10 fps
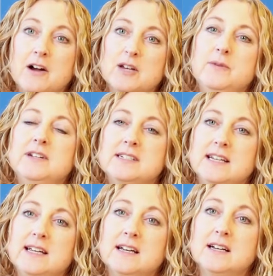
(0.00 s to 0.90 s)
our
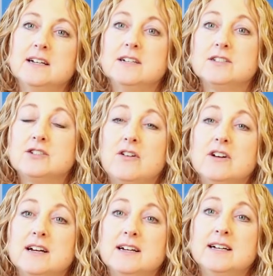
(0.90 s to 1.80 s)
community
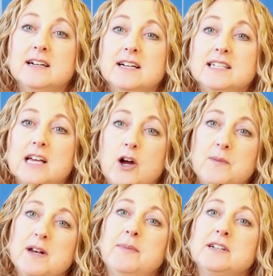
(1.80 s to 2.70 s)
stronger, to
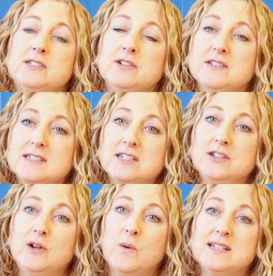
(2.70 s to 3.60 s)
open up our students to
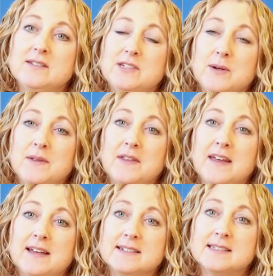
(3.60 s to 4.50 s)
new ways of doing
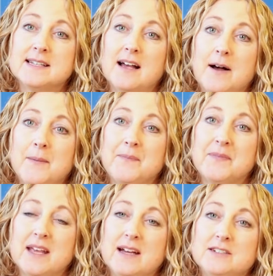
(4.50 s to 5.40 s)
things, um,
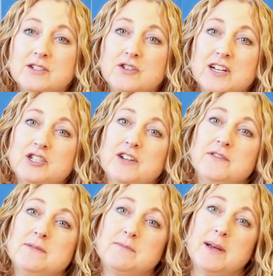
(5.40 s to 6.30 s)
to try and shift
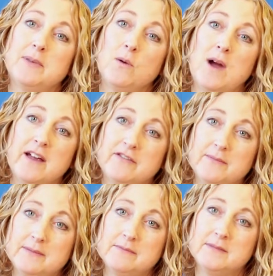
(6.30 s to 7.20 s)
people away
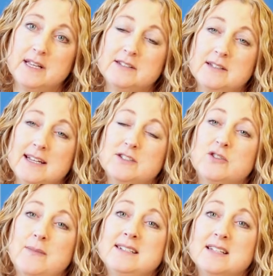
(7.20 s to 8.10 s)
from the
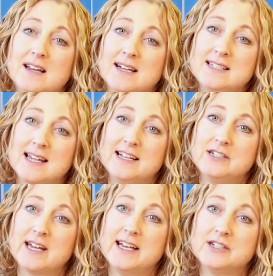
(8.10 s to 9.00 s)
instrumentalizing
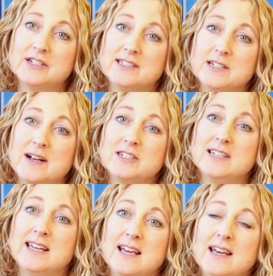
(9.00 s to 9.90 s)
education to
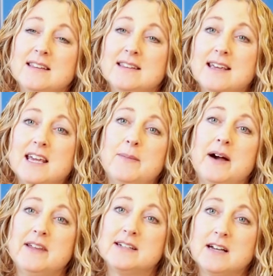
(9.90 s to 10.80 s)
actually thinking
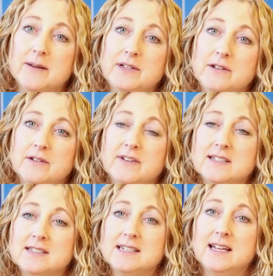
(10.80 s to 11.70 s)
about their time in
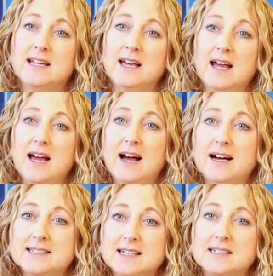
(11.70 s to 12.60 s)
university
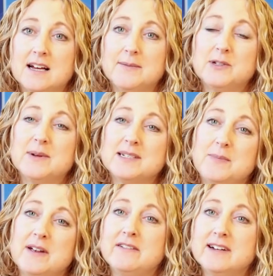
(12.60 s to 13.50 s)
as a time to
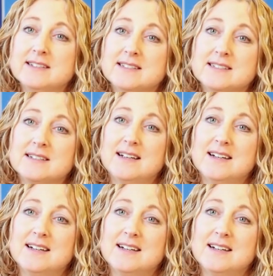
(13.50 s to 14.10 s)
experience